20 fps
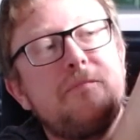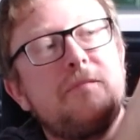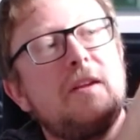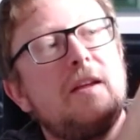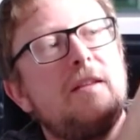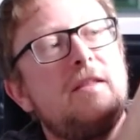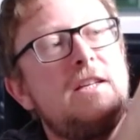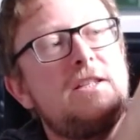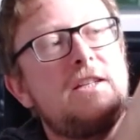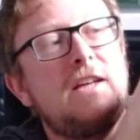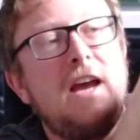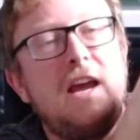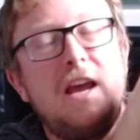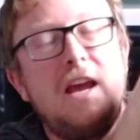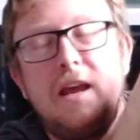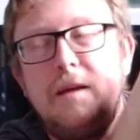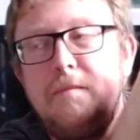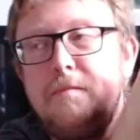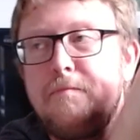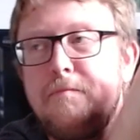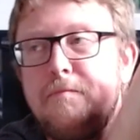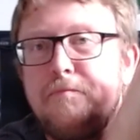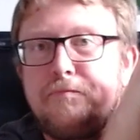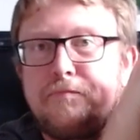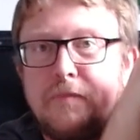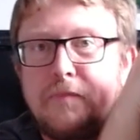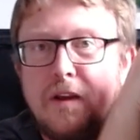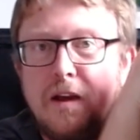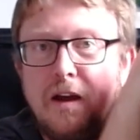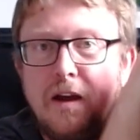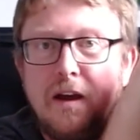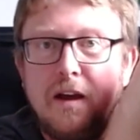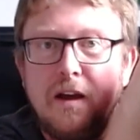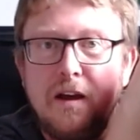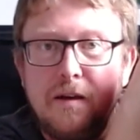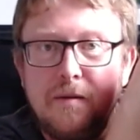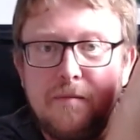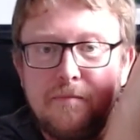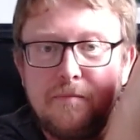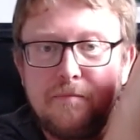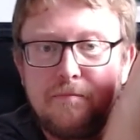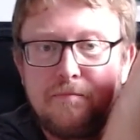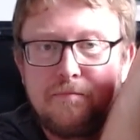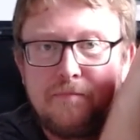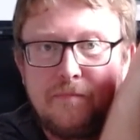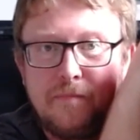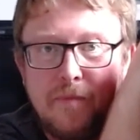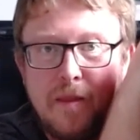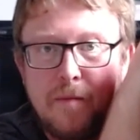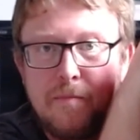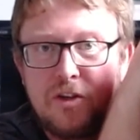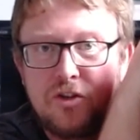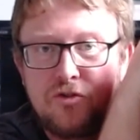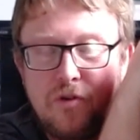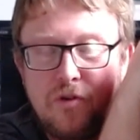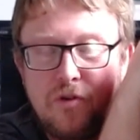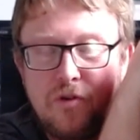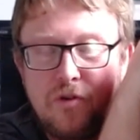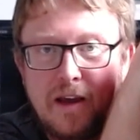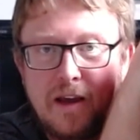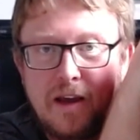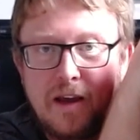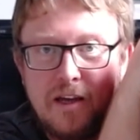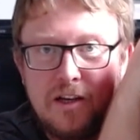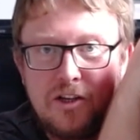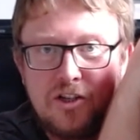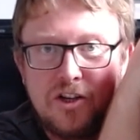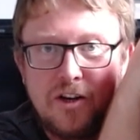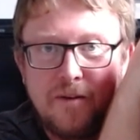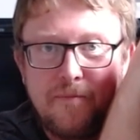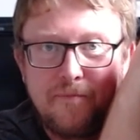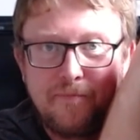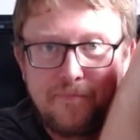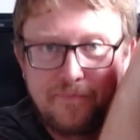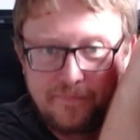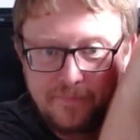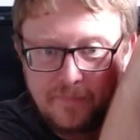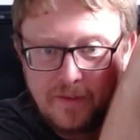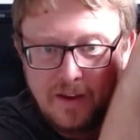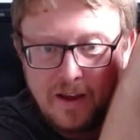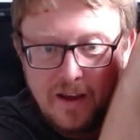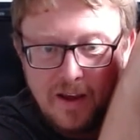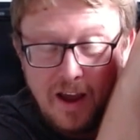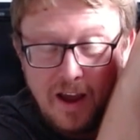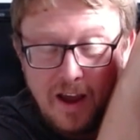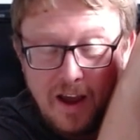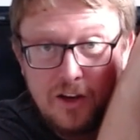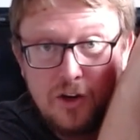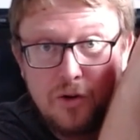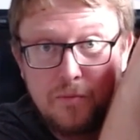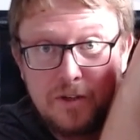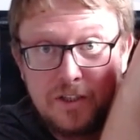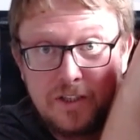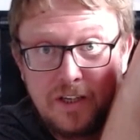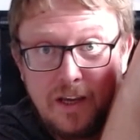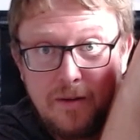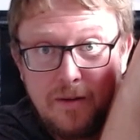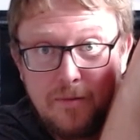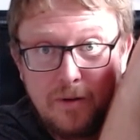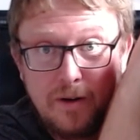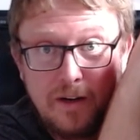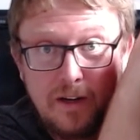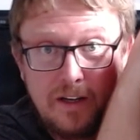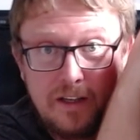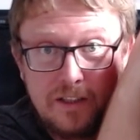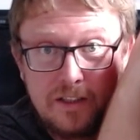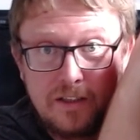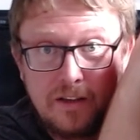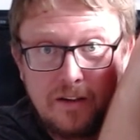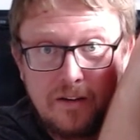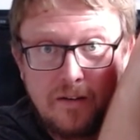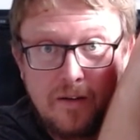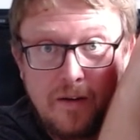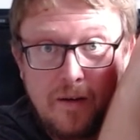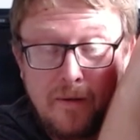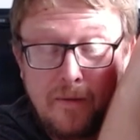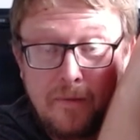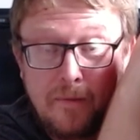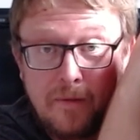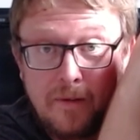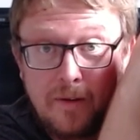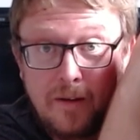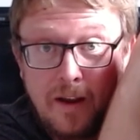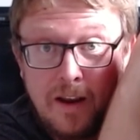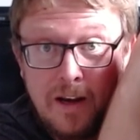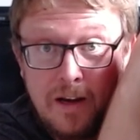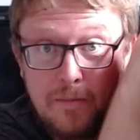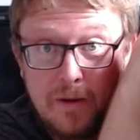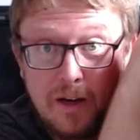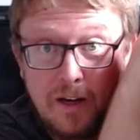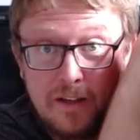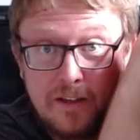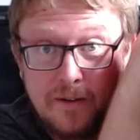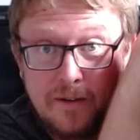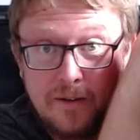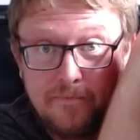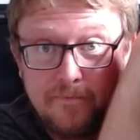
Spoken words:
This came, the mystery package, and you'll be seeing what it is in a minute.